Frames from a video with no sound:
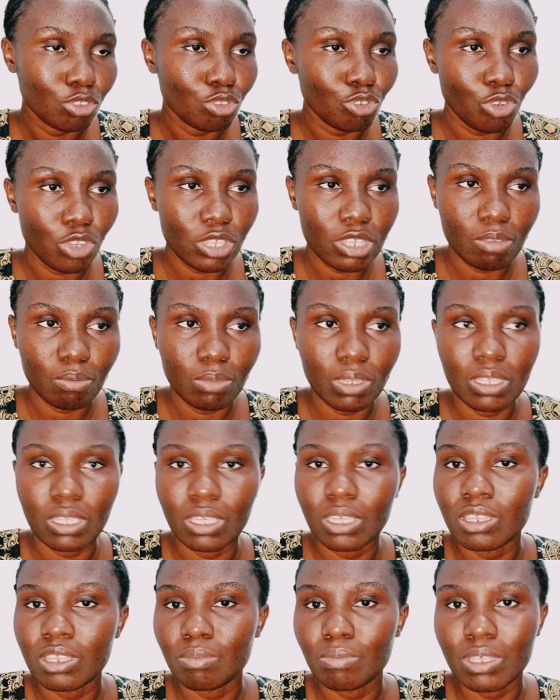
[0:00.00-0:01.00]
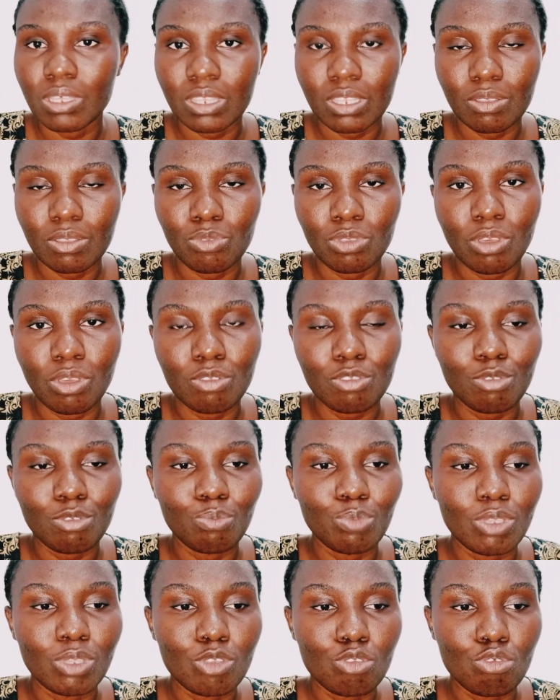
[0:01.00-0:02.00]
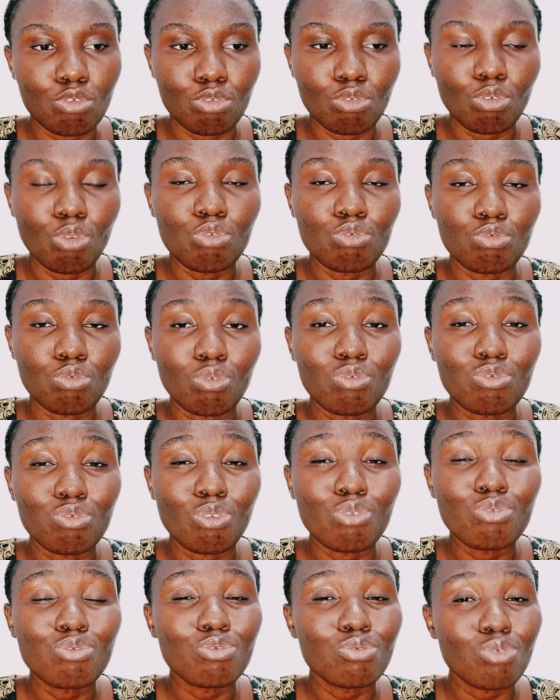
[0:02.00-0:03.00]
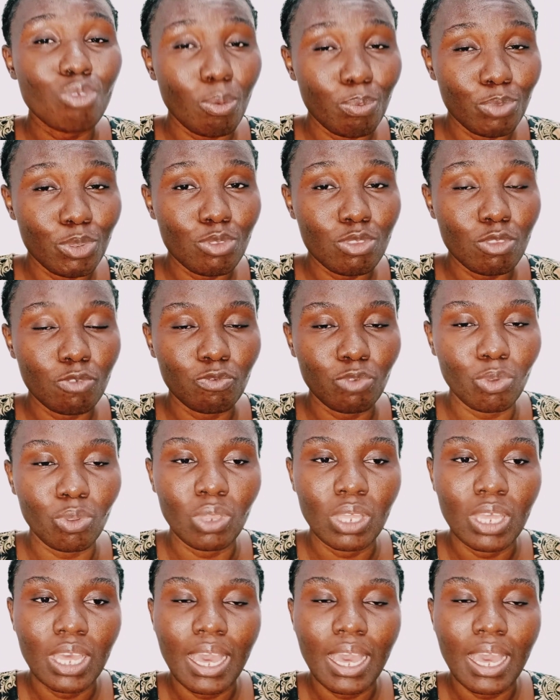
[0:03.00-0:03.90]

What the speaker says: trust me, the intimacy is going to be so beautiful.